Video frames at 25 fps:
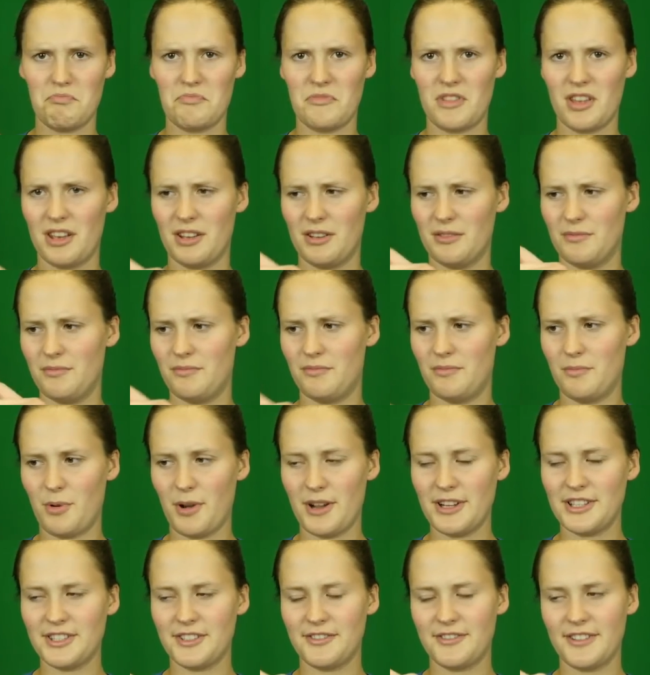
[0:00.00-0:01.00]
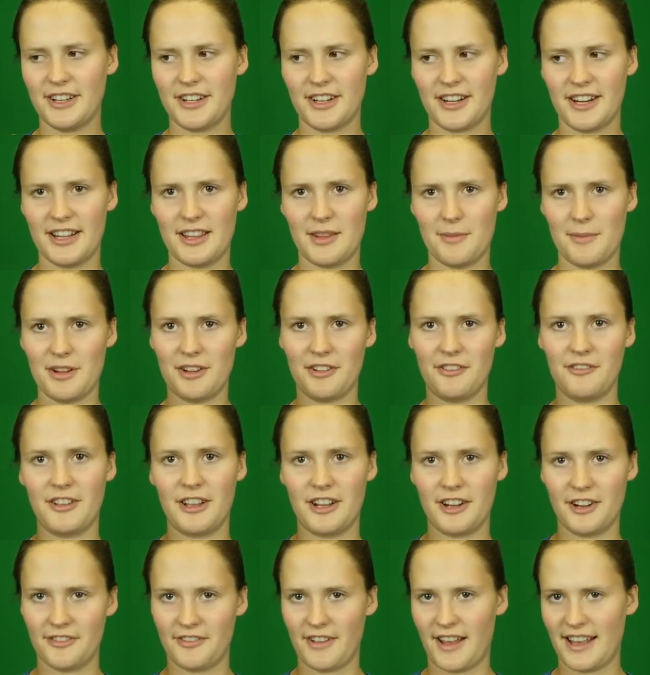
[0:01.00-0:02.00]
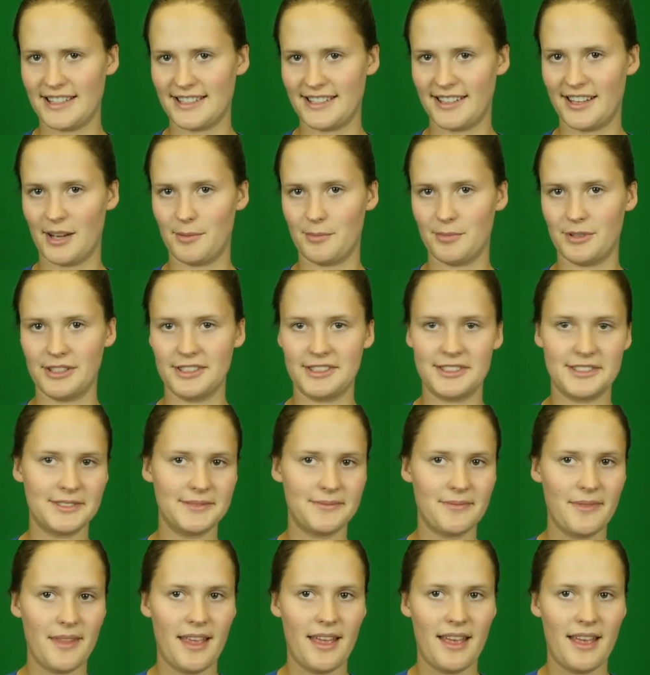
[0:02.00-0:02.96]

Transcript: the pointer finger and the middle finger facing upwards.